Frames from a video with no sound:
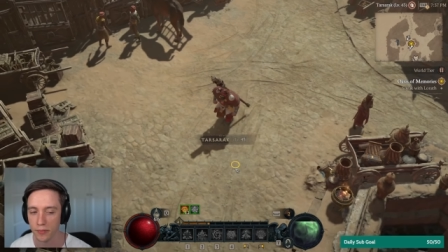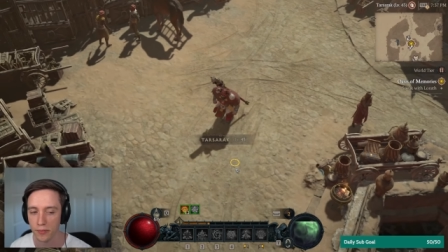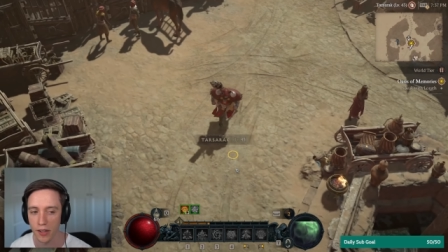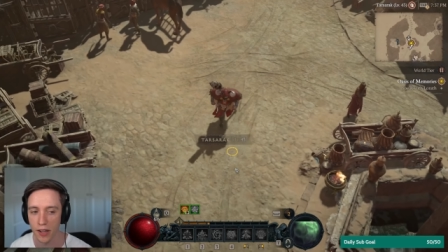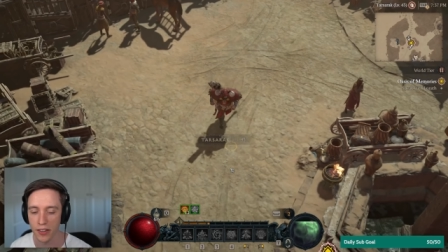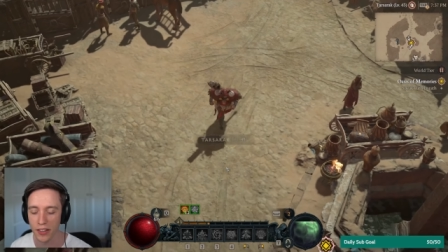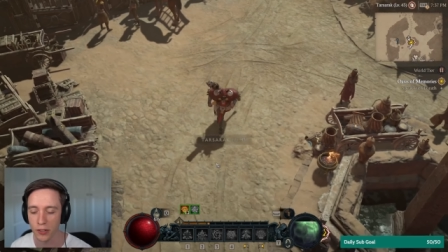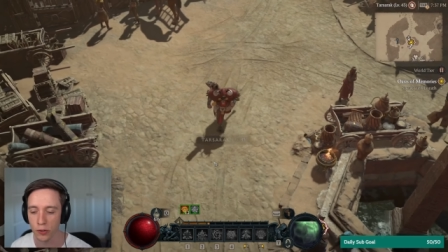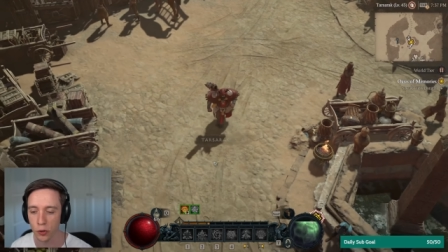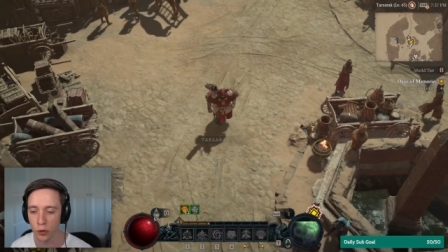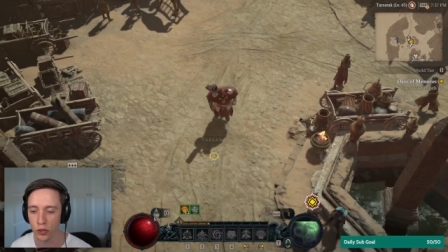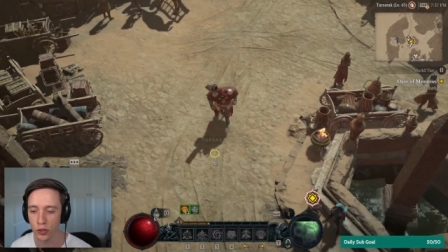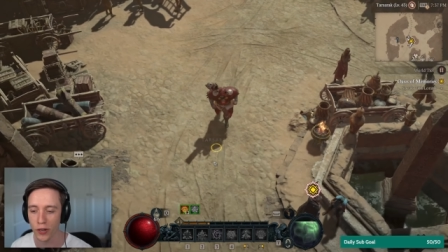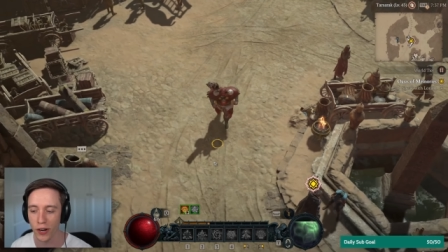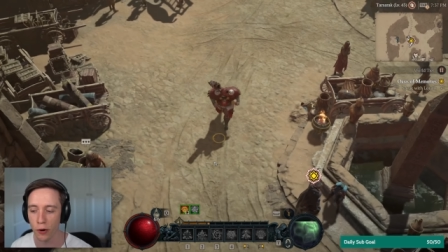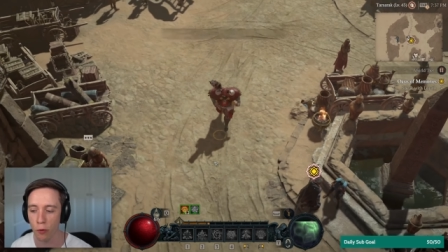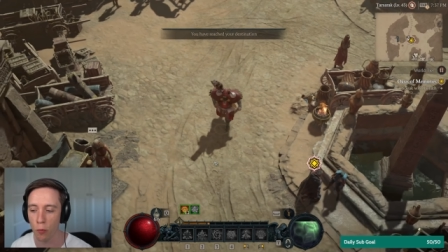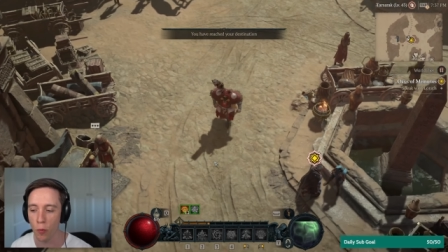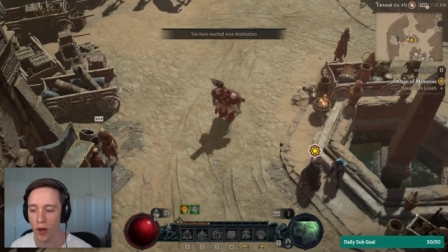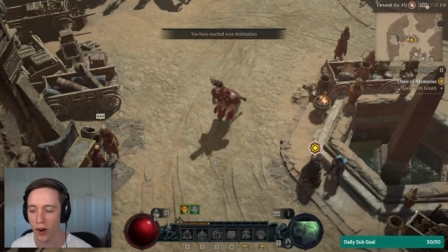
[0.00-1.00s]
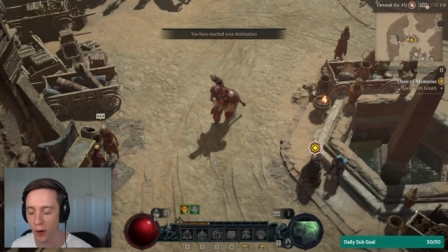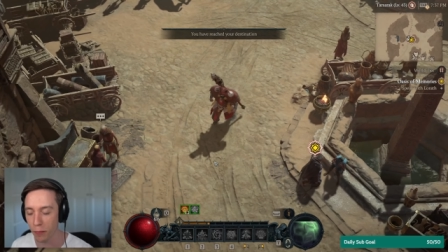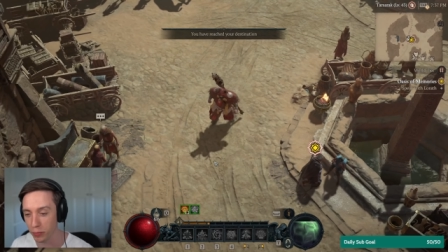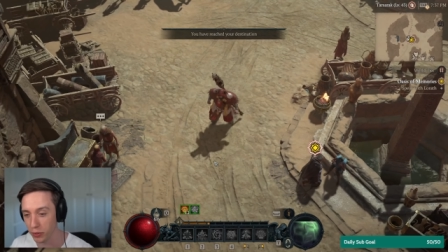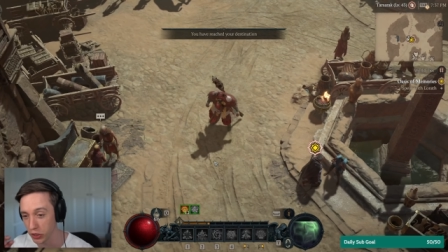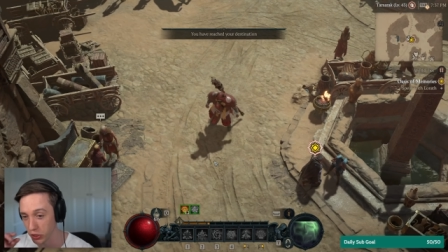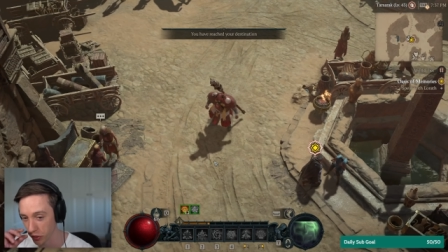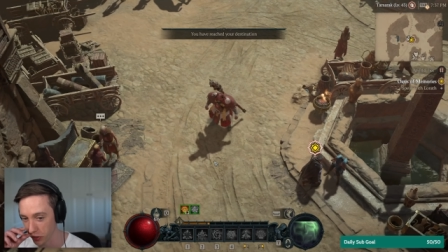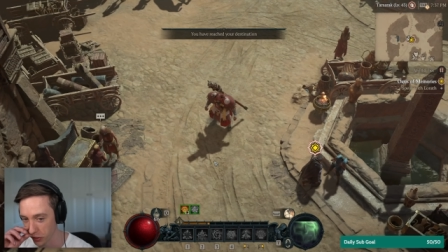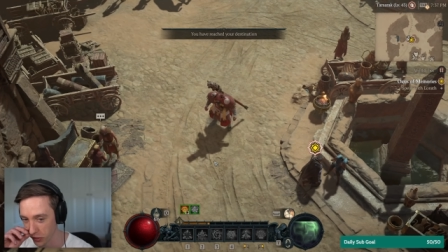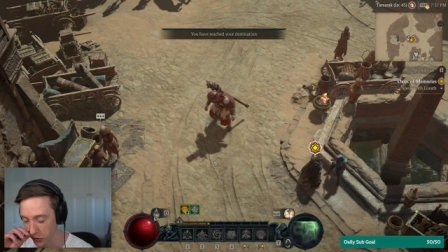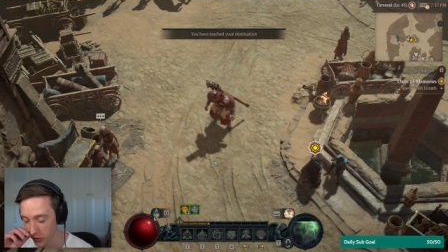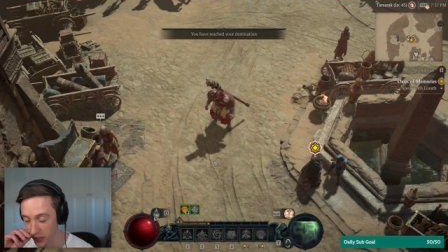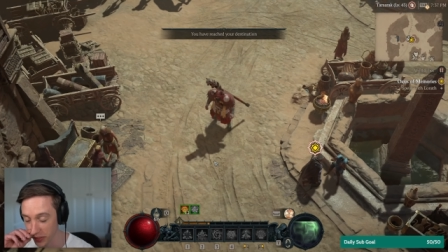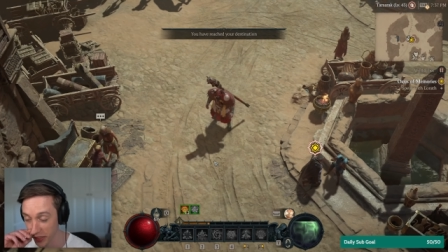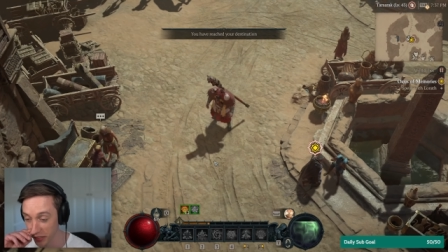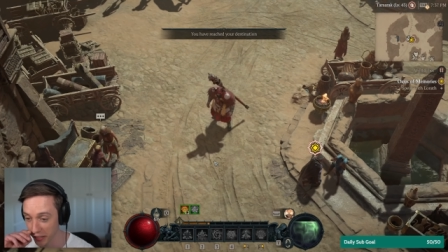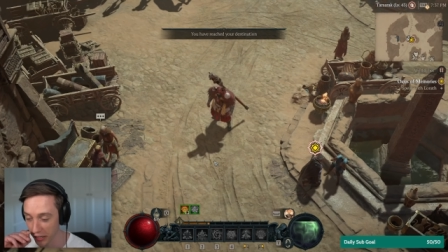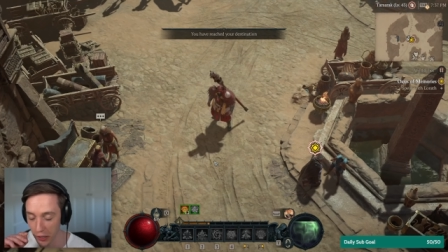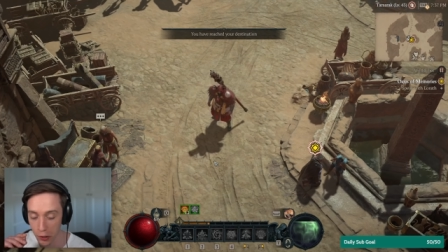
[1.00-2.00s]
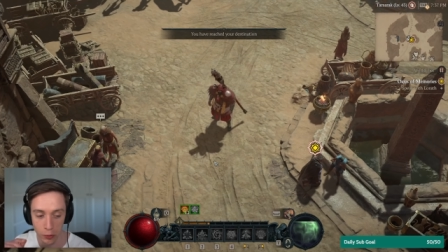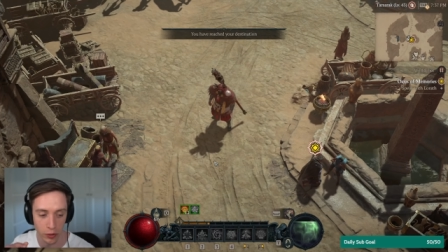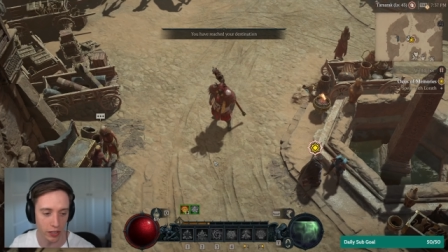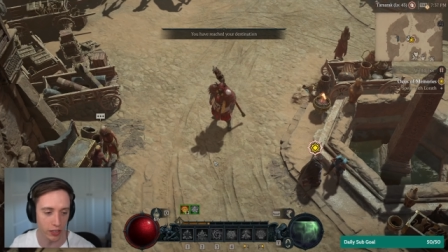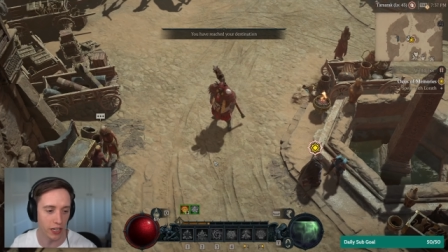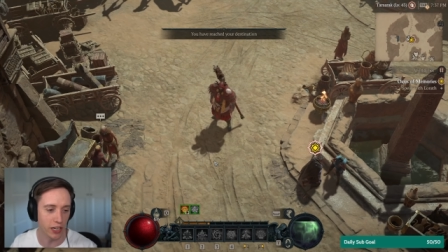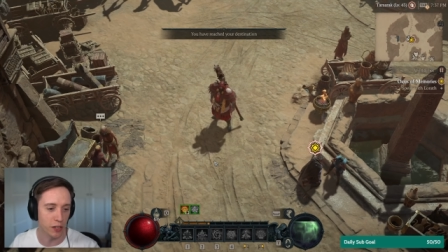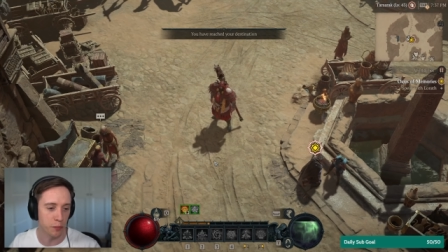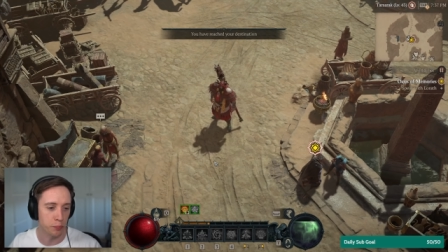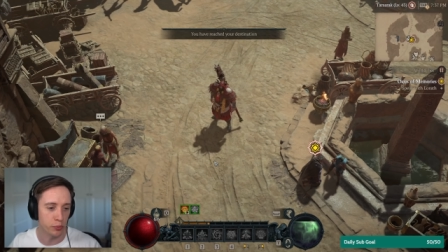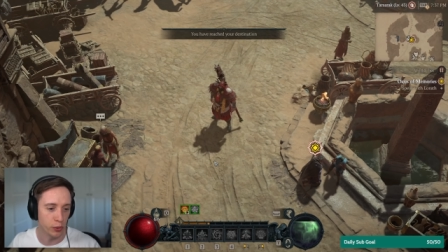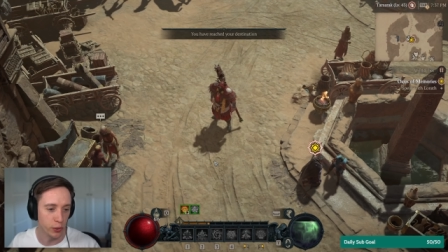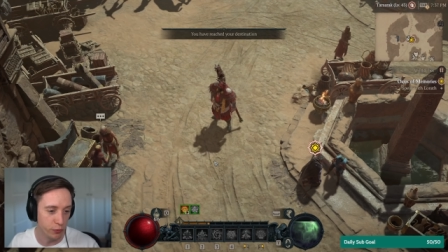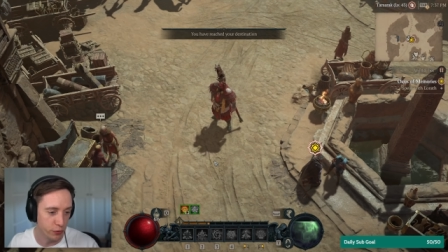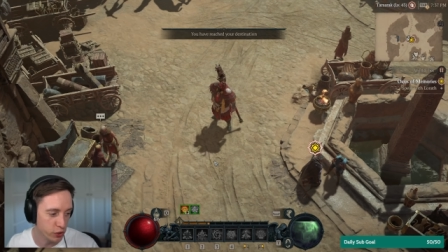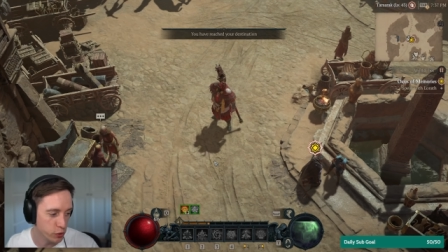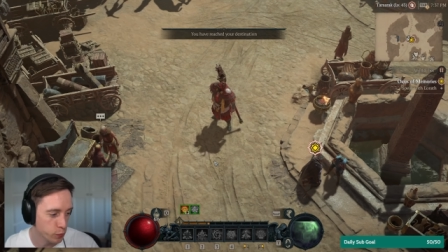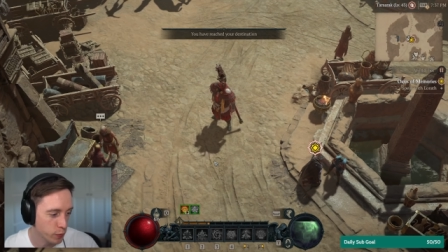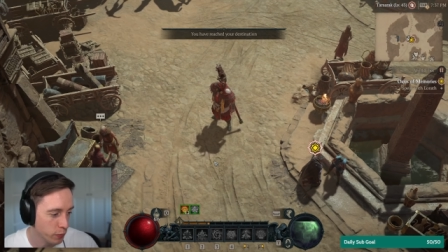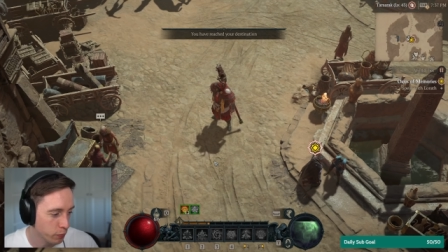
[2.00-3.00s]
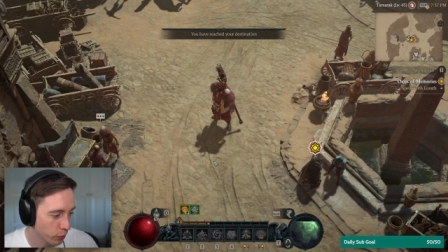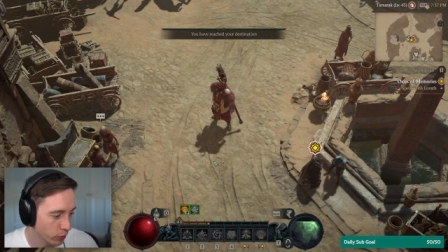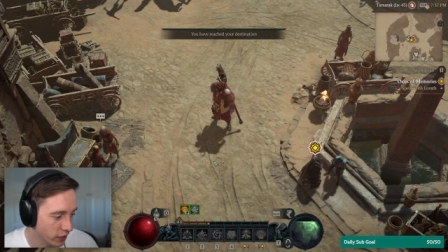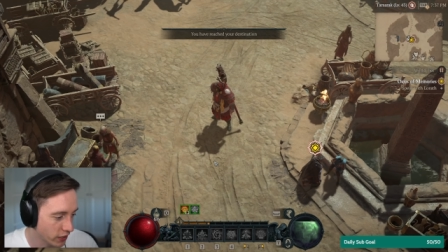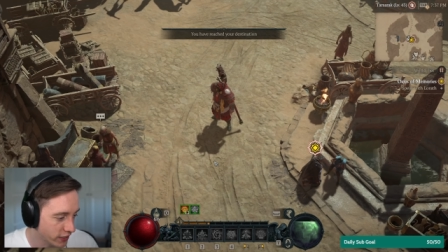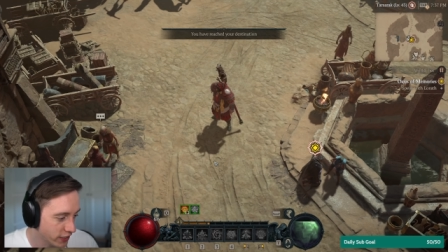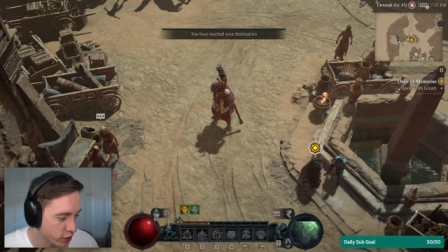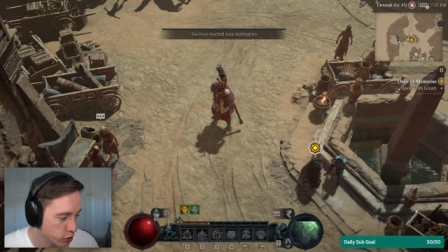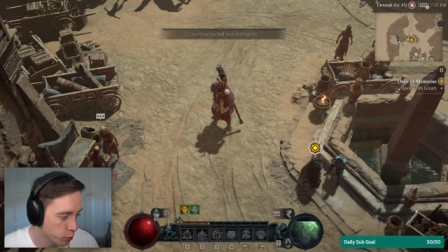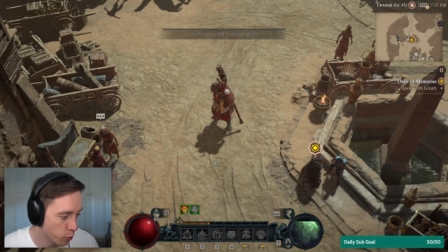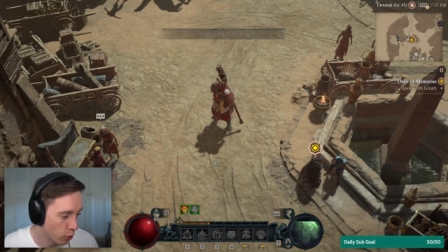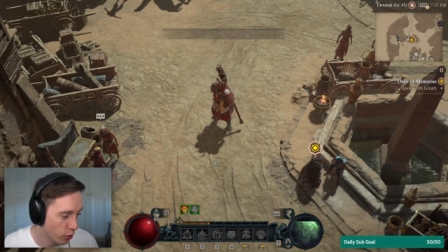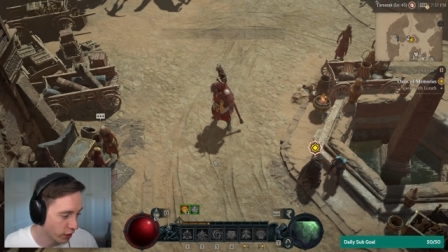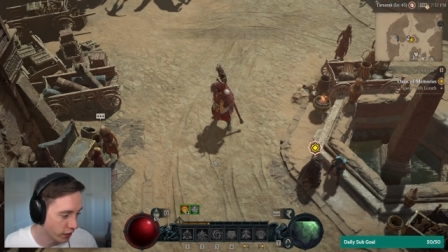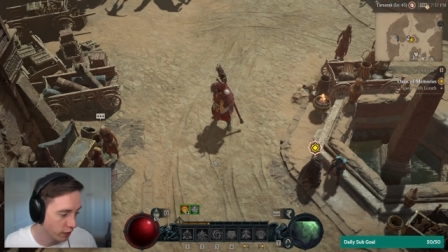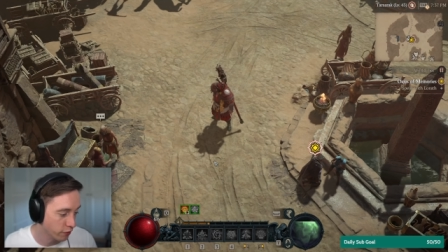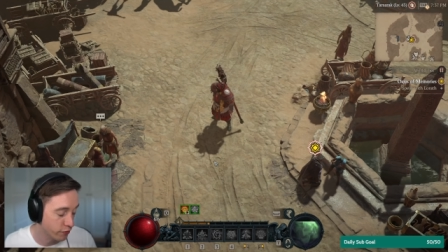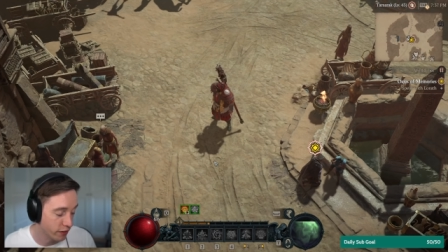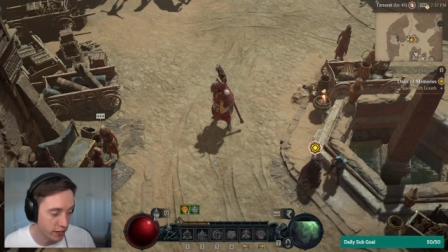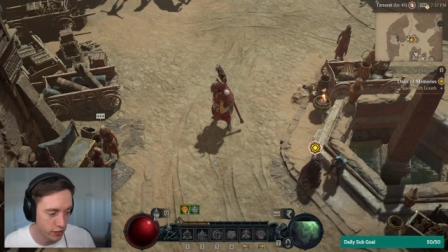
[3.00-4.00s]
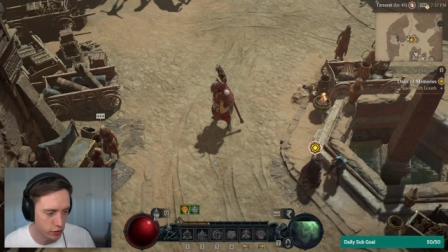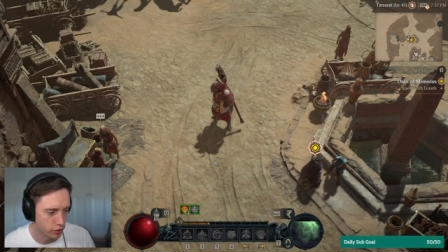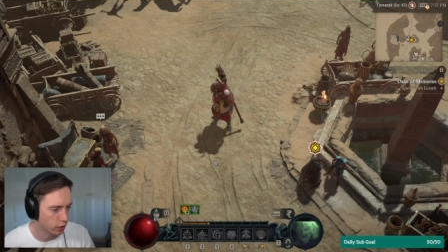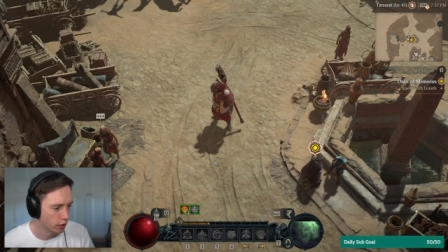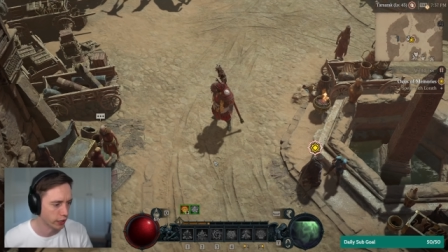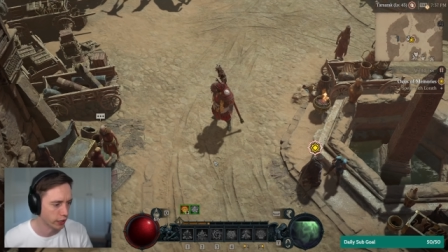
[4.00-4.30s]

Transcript: I think they're all trying to one-up each other, though. I think they look at, like, the previous people that did sporting events. They're